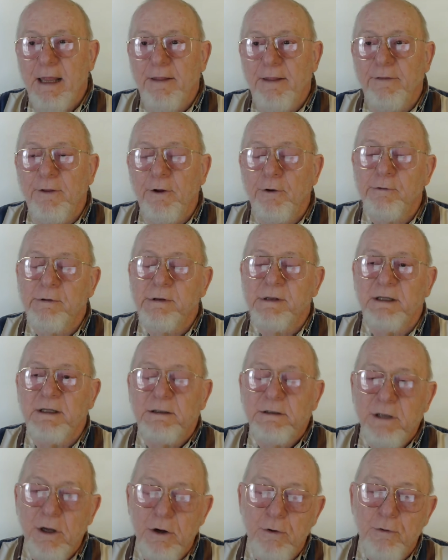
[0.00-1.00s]
Those
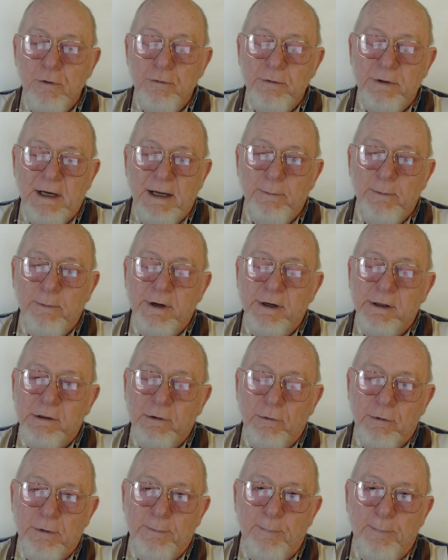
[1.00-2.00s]
that don't, I want to
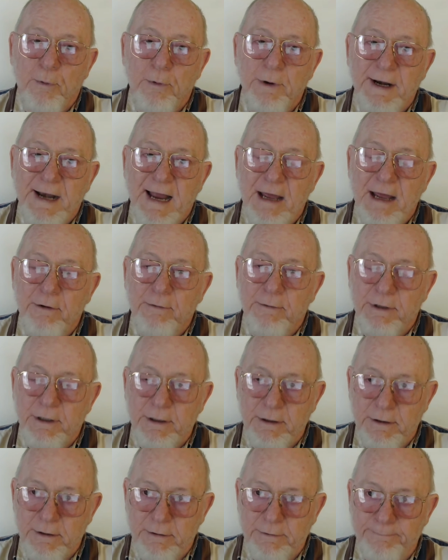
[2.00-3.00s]
sort of point out
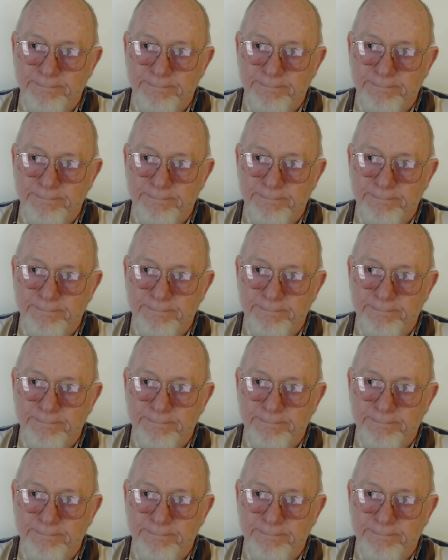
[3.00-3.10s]
here.